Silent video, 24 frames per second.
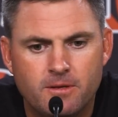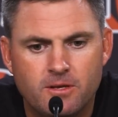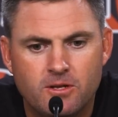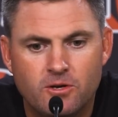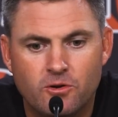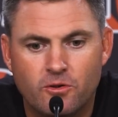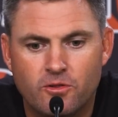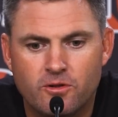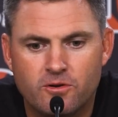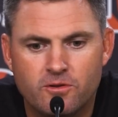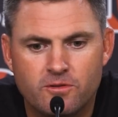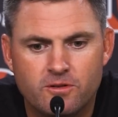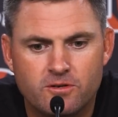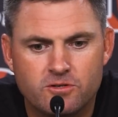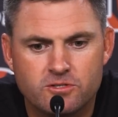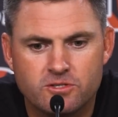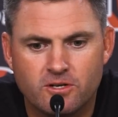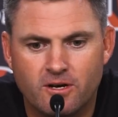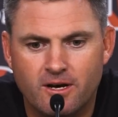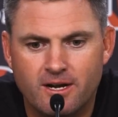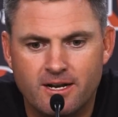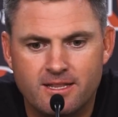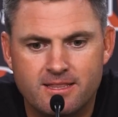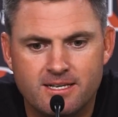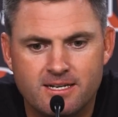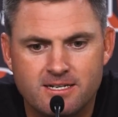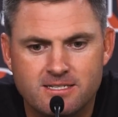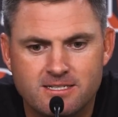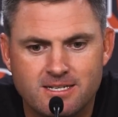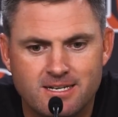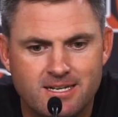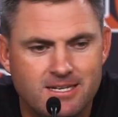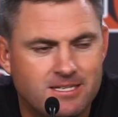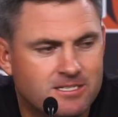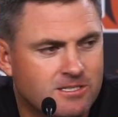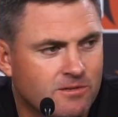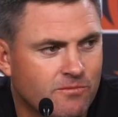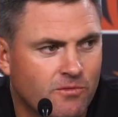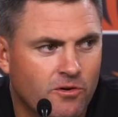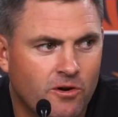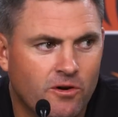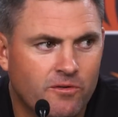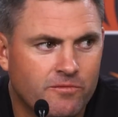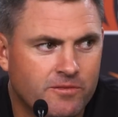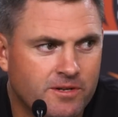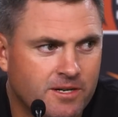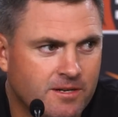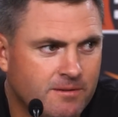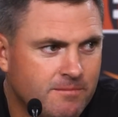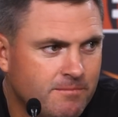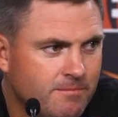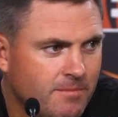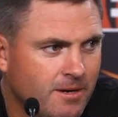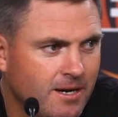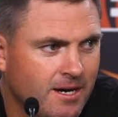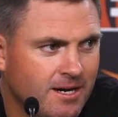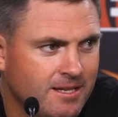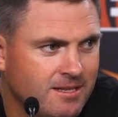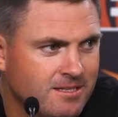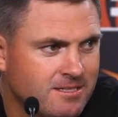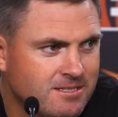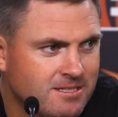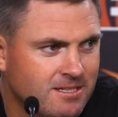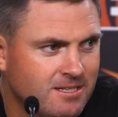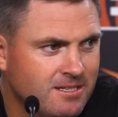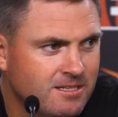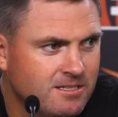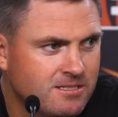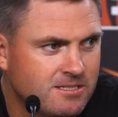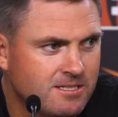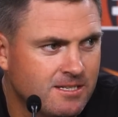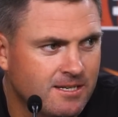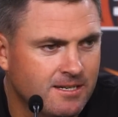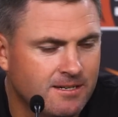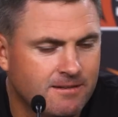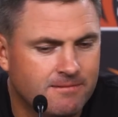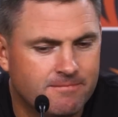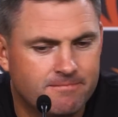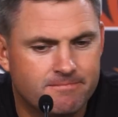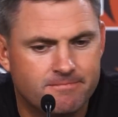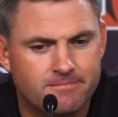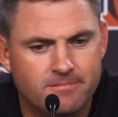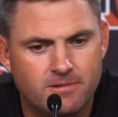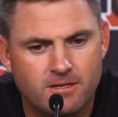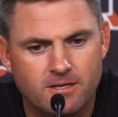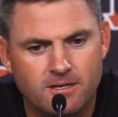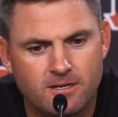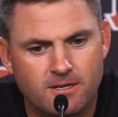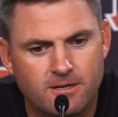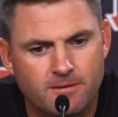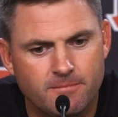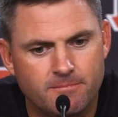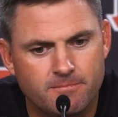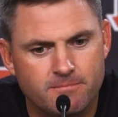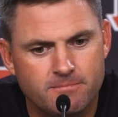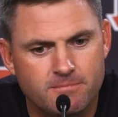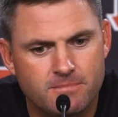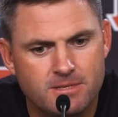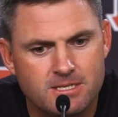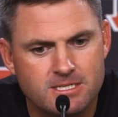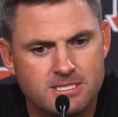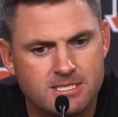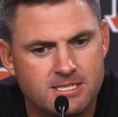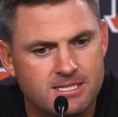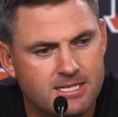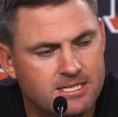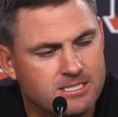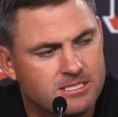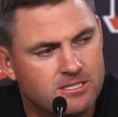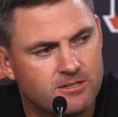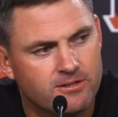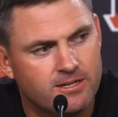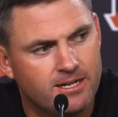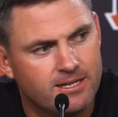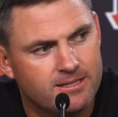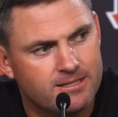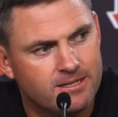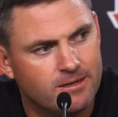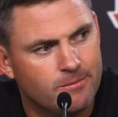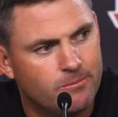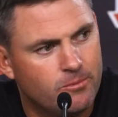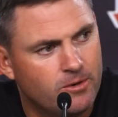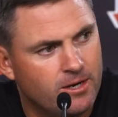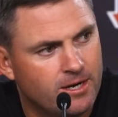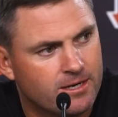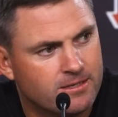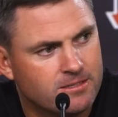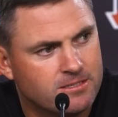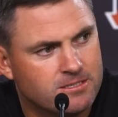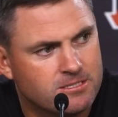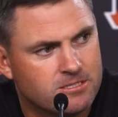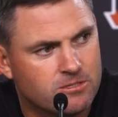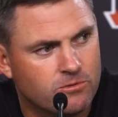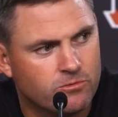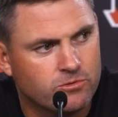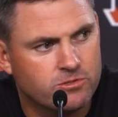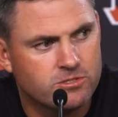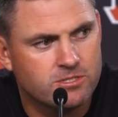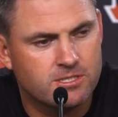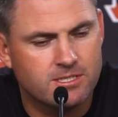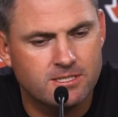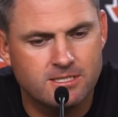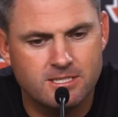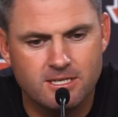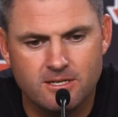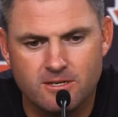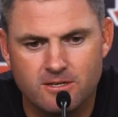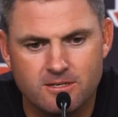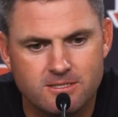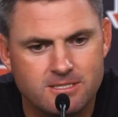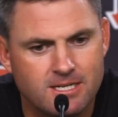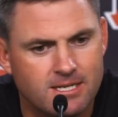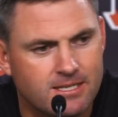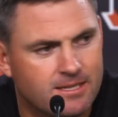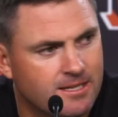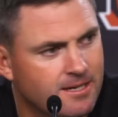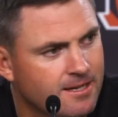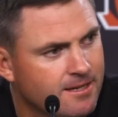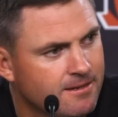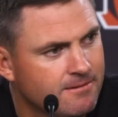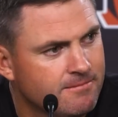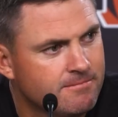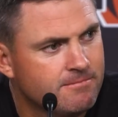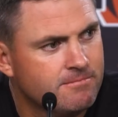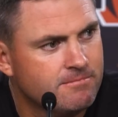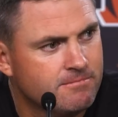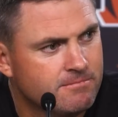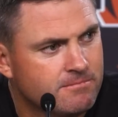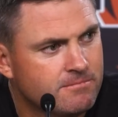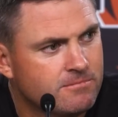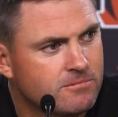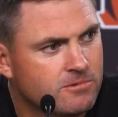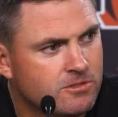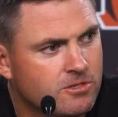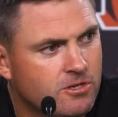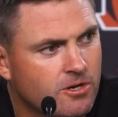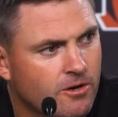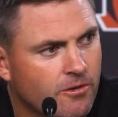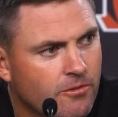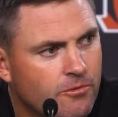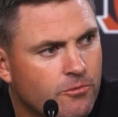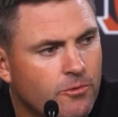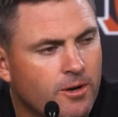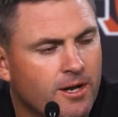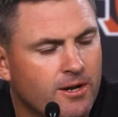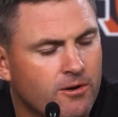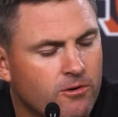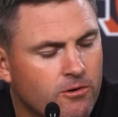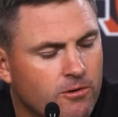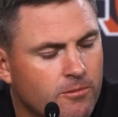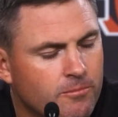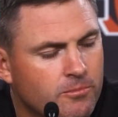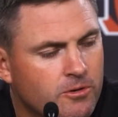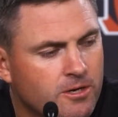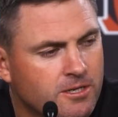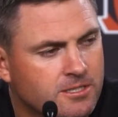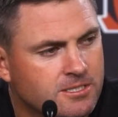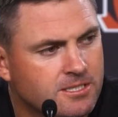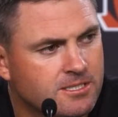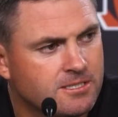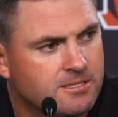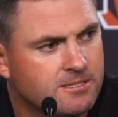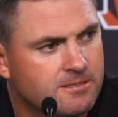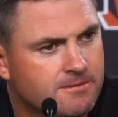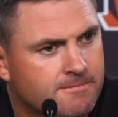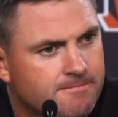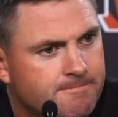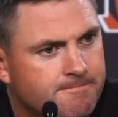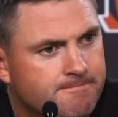You know, there's a lot of things that he's involved in behind the scenes that isn't necessarily at that practice, so we'll just continue to take that, you know, throughout our own process.